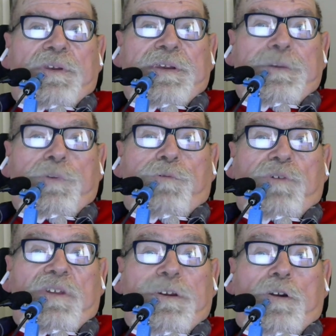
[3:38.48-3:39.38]
If we
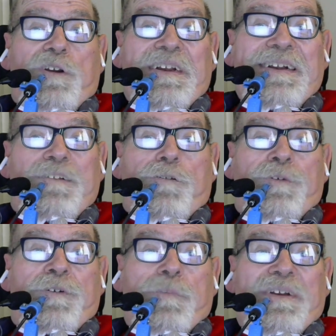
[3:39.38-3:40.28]
really are guided
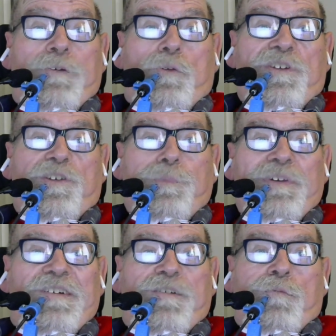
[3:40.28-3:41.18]
by the Holy
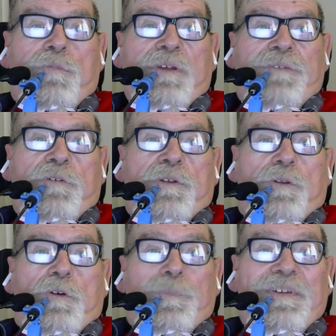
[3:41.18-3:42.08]
Spirit,
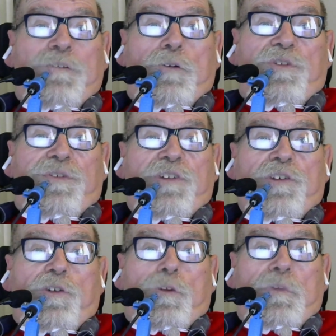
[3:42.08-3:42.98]
there could be no
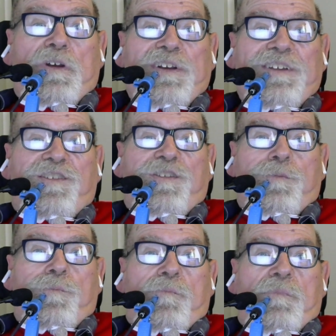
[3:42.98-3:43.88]
division among us.
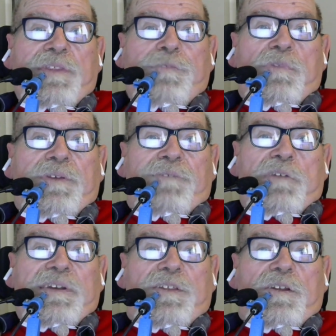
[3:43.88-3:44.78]

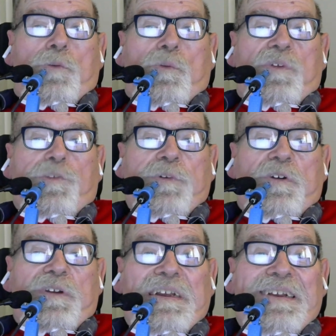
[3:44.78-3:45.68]
And the Holy
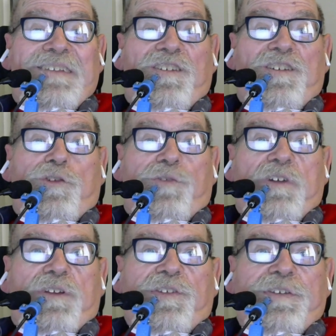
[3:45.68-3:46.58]
Spirit guides each of
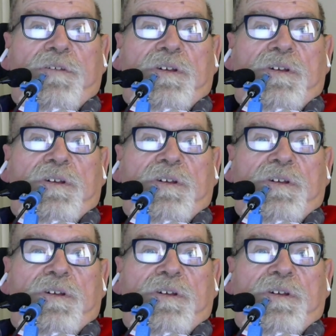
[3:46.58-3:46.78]
us